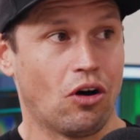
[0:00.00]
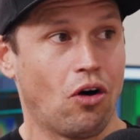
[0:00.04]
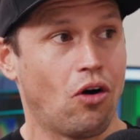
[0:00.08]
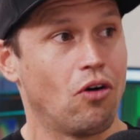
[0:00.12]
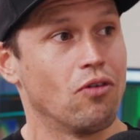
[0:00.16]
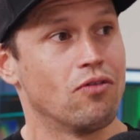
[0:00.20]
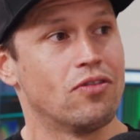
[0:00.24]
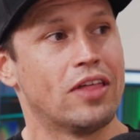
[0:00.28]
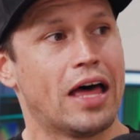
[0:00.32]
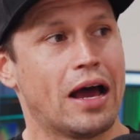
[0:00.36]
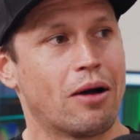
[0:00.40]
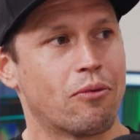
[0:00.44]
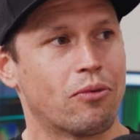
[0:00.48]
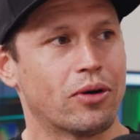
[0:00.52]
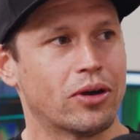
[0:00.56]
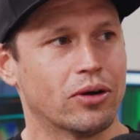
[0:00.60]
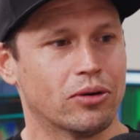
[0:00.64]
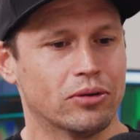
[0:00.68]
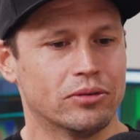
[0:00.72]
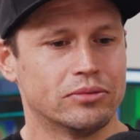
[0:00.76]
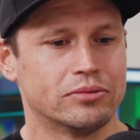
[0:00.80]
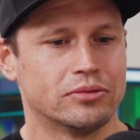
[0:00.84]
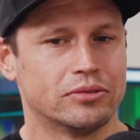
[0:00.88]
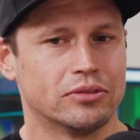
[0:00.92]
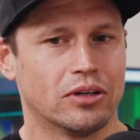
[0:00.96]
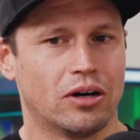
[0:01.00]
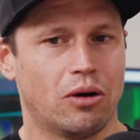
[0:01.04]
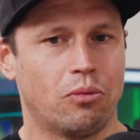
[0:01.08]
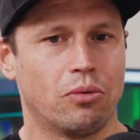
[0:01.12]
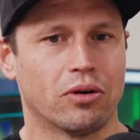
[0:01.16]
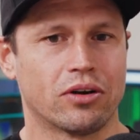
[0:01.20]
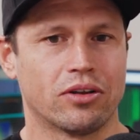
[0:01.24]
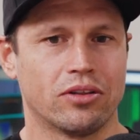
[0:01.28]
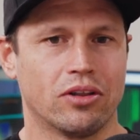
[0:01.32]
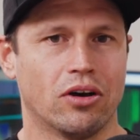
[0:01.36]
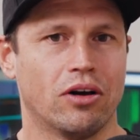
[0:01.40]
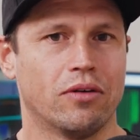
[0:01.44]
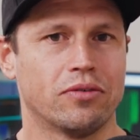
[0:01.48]
of that wheel, I
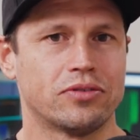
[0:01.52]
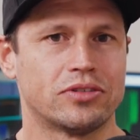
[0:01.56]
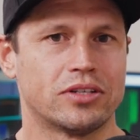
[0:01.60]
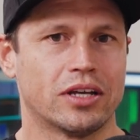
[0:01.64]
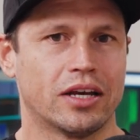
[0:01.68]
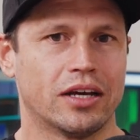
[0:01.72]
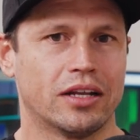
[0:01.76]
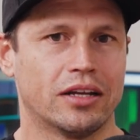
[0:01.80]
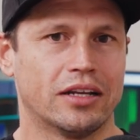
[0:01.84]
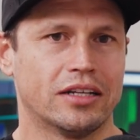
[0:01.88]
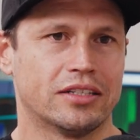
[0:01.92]
wanted the offset.